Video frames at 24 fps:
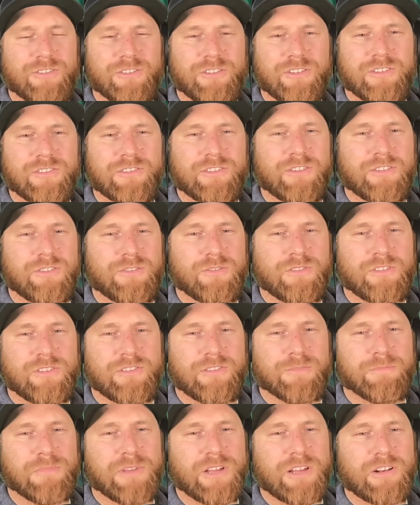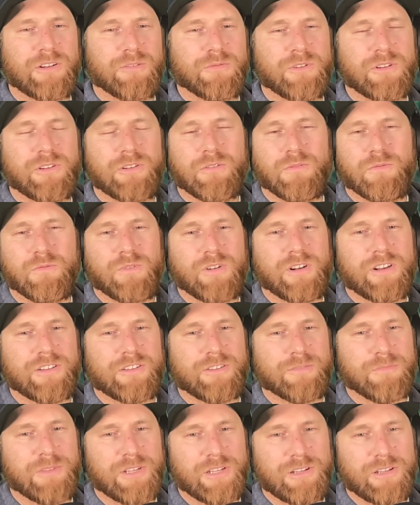it is to do this, the better. We don't want it to be